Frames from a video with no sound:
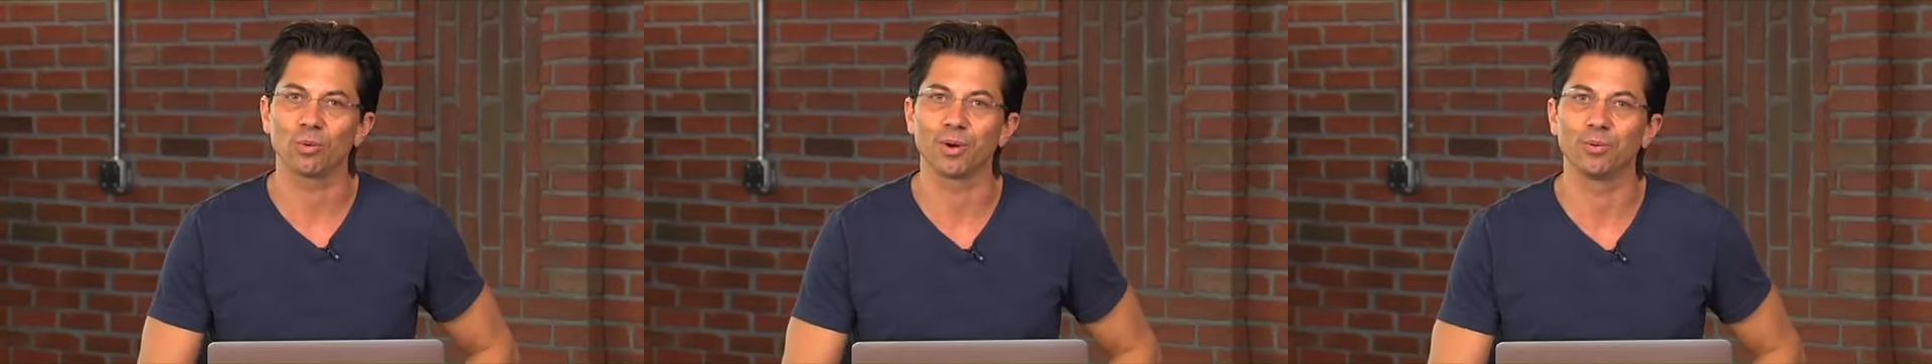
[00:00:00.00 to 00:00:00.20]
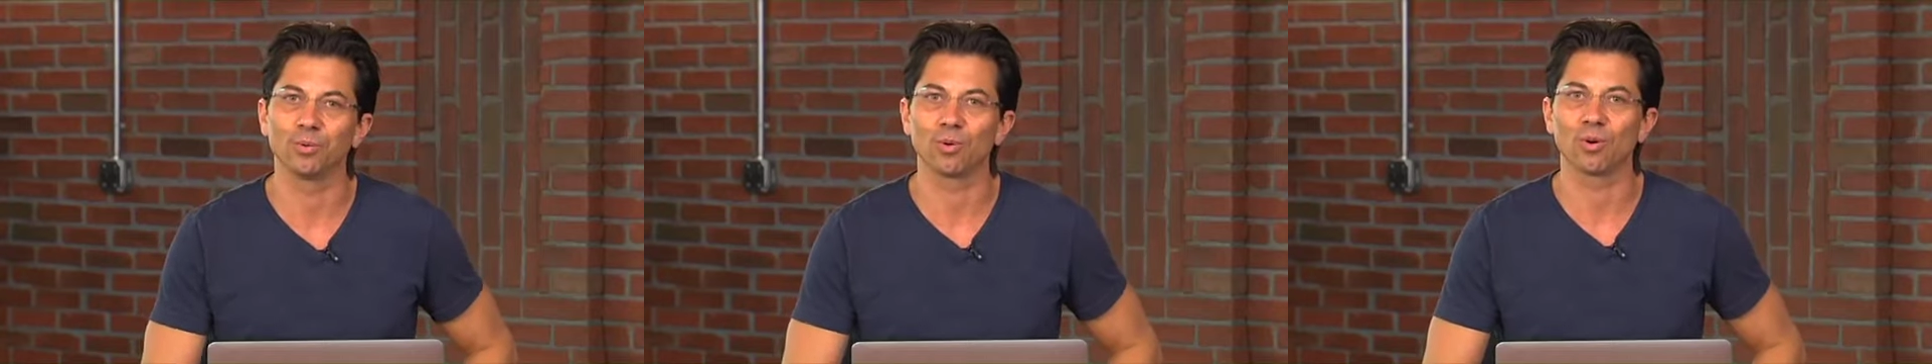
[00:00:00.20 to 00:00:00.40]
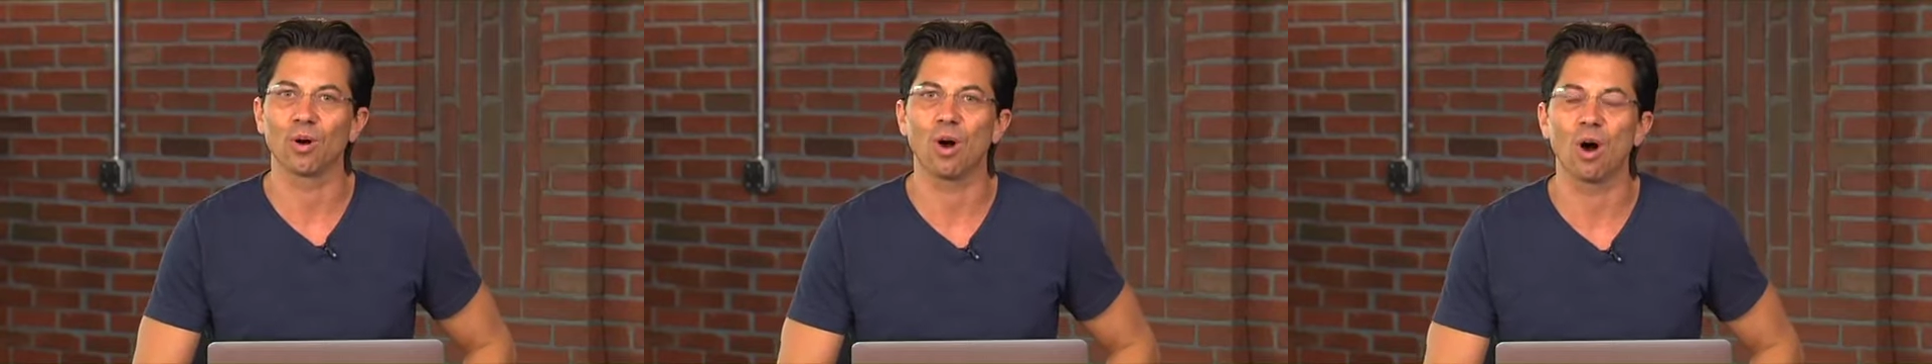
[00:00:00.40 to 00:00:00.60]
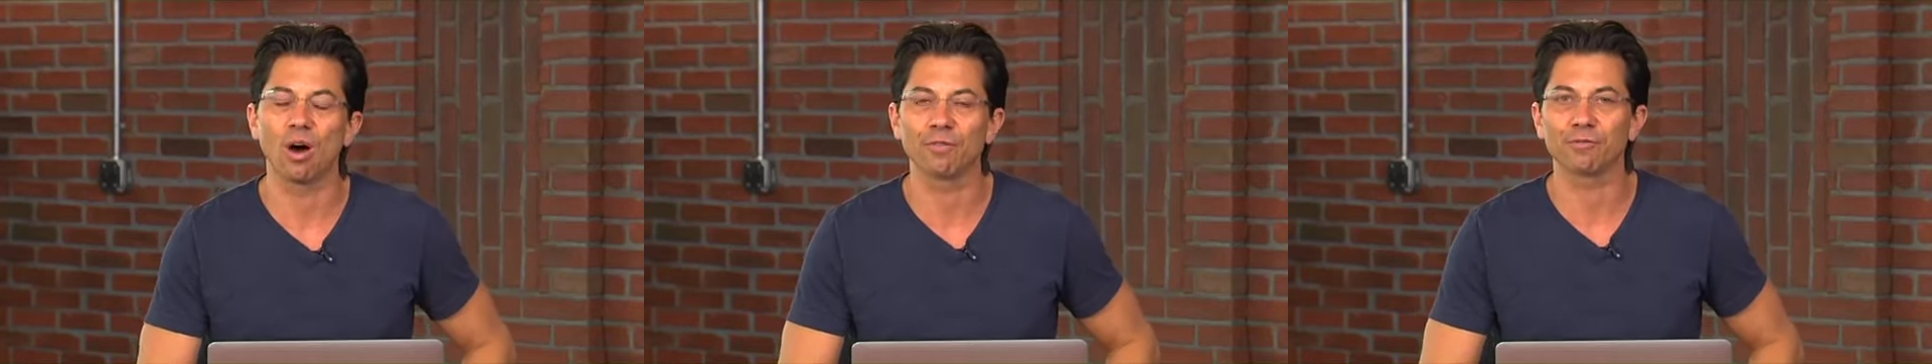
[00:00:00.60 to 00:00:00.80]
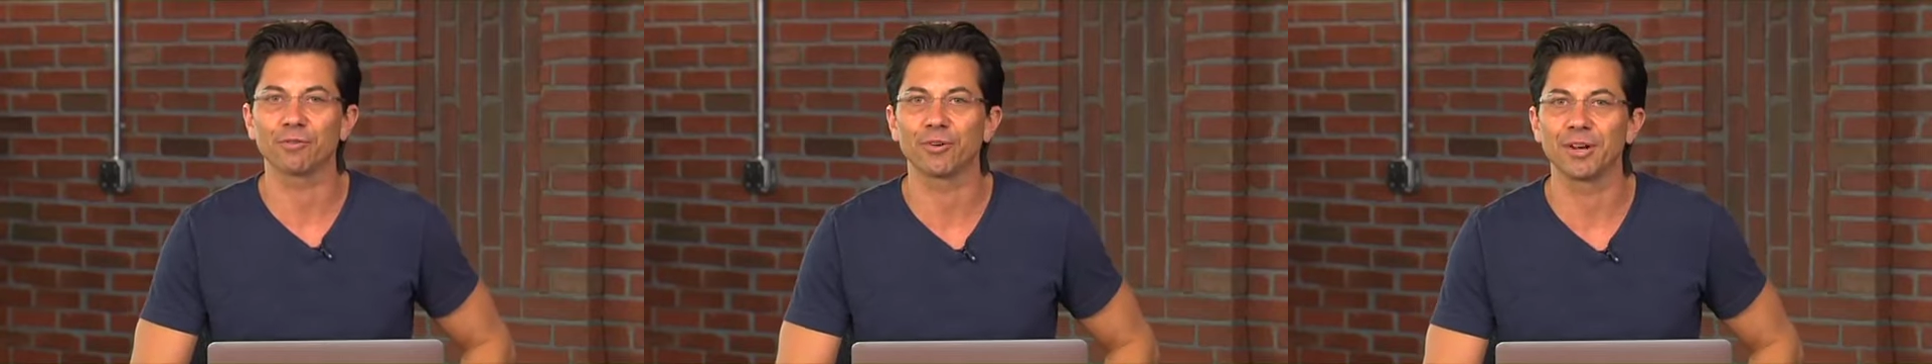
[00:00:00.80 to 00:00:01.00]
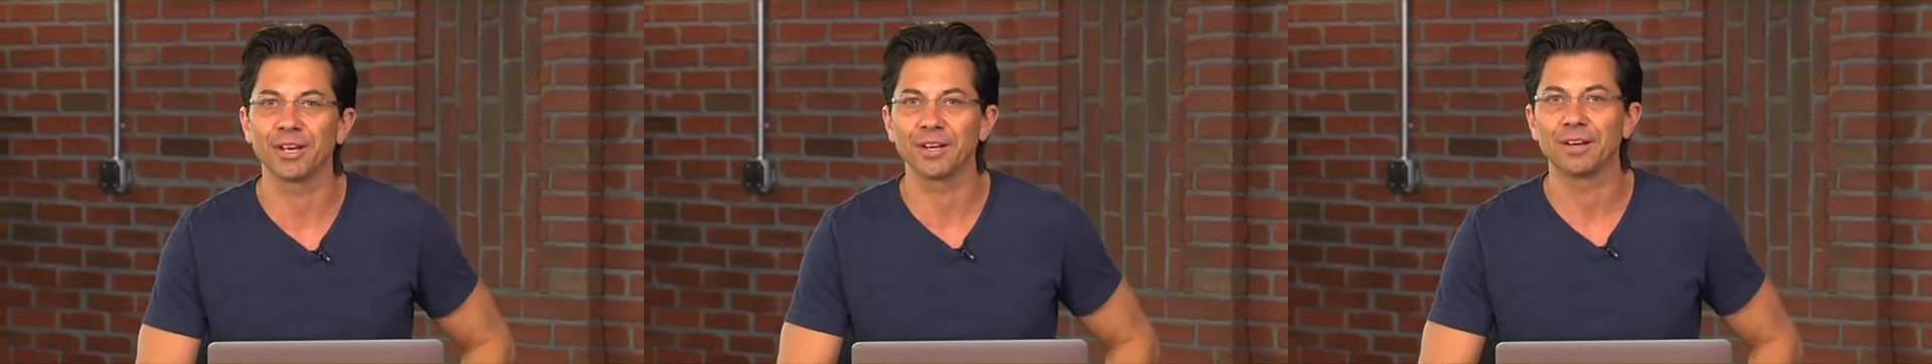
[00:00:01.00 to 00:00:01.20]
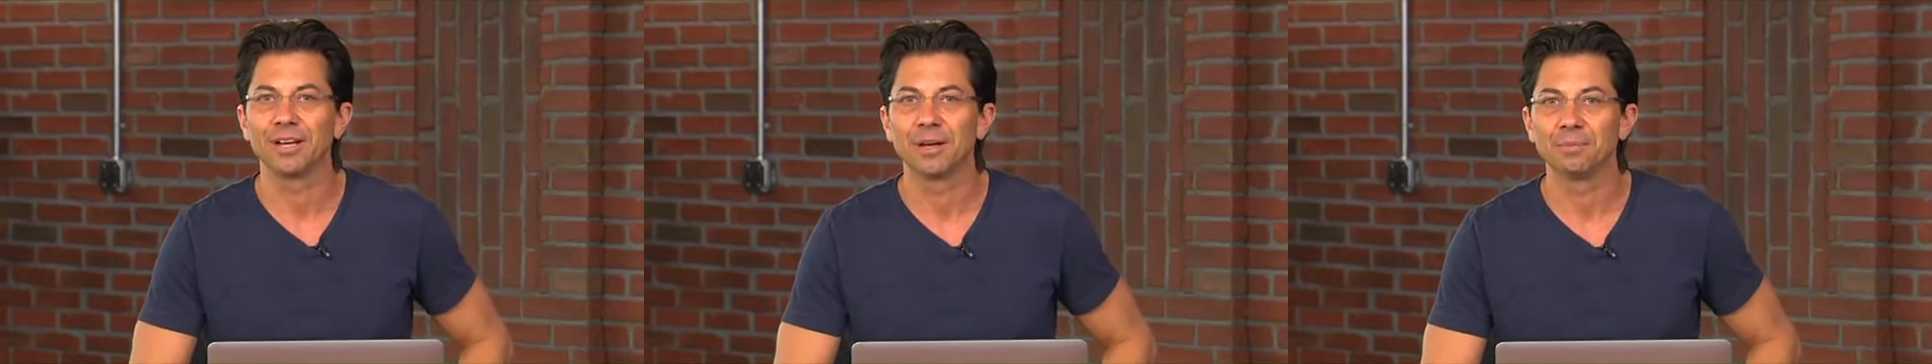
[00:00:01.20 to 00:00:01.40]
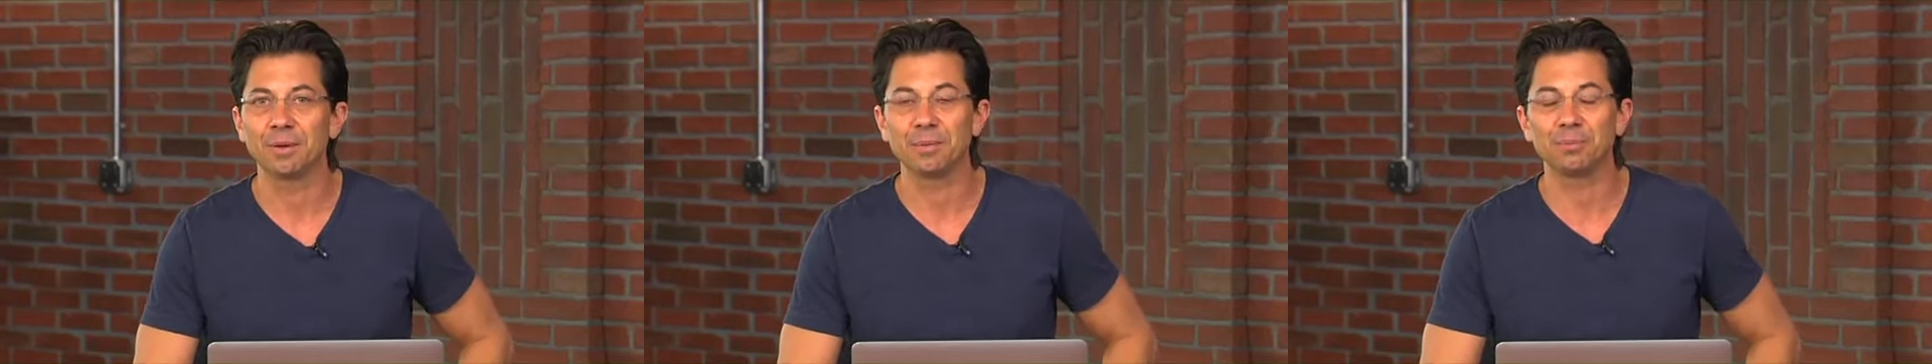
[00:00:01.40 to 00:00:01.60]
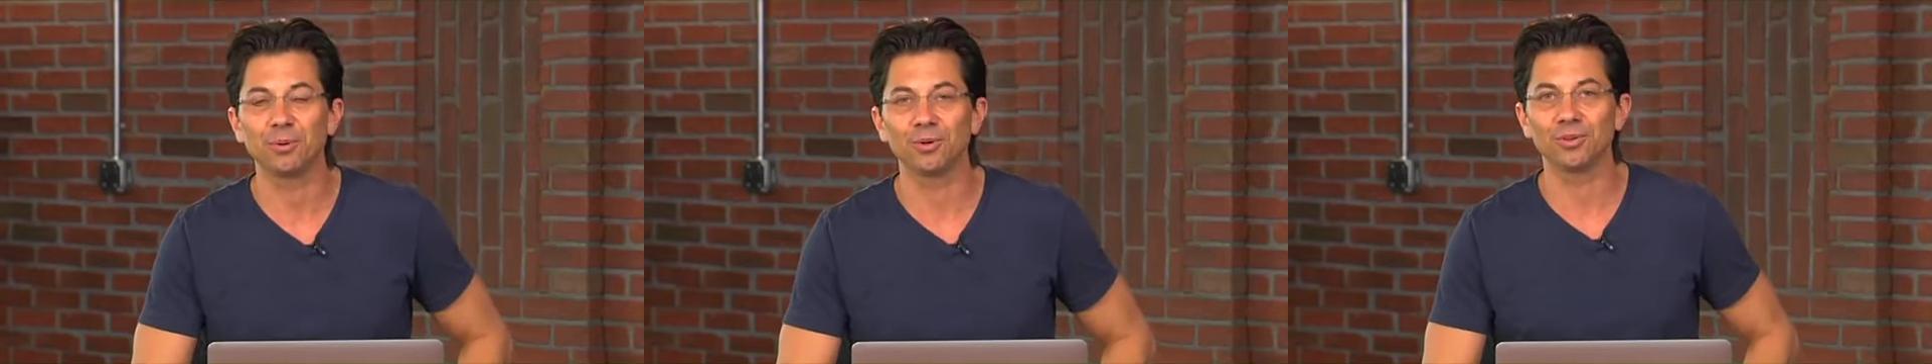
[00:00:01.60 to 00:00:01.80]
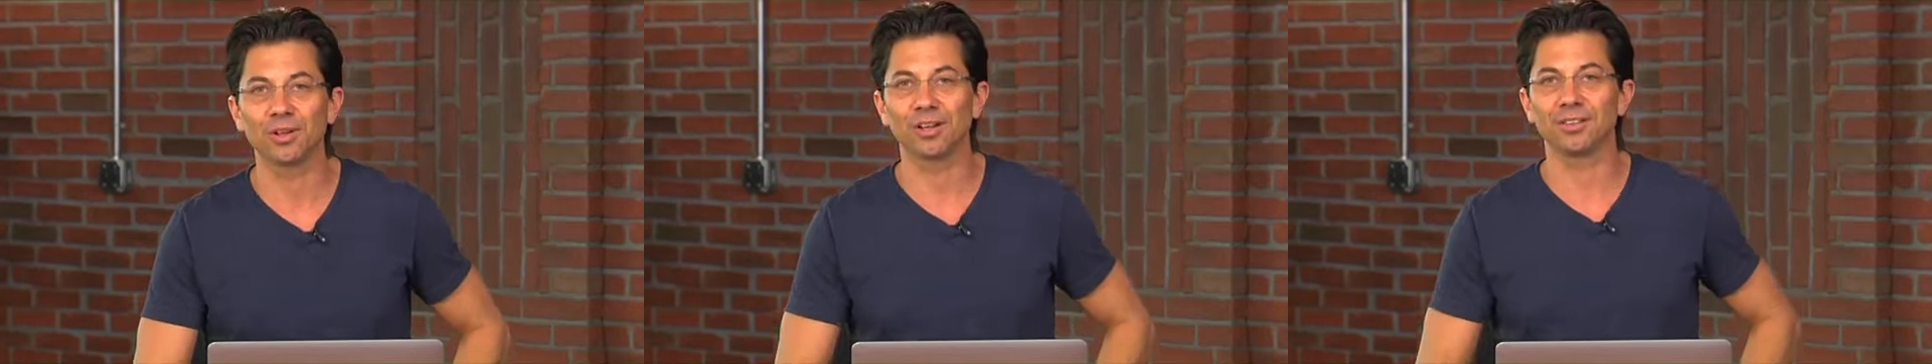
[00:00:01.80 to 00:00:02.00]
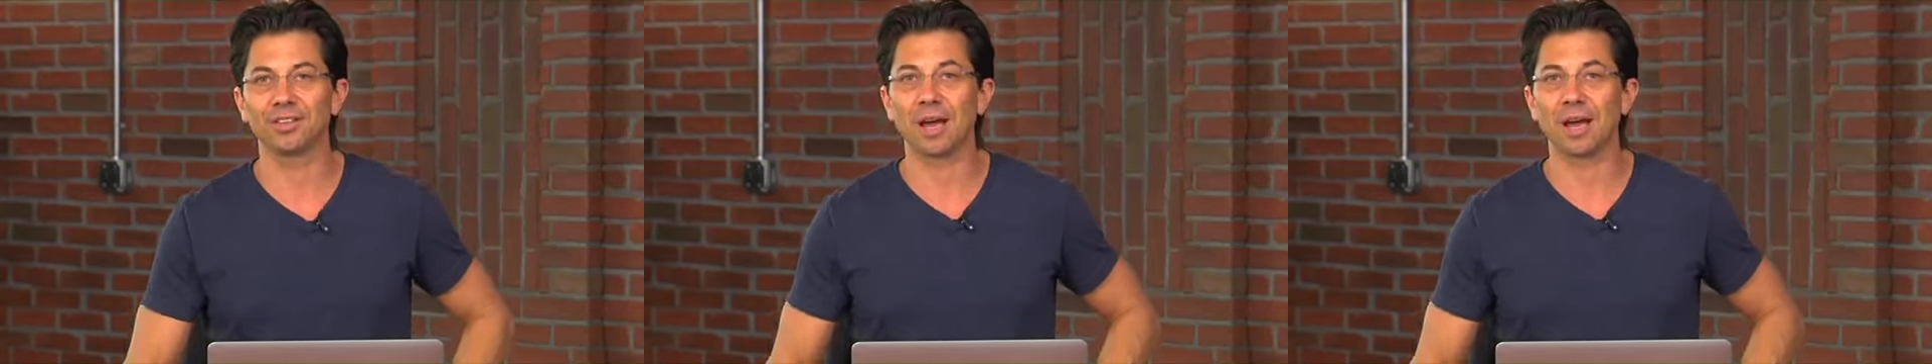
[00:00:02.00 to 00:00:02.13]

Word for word: we were offering people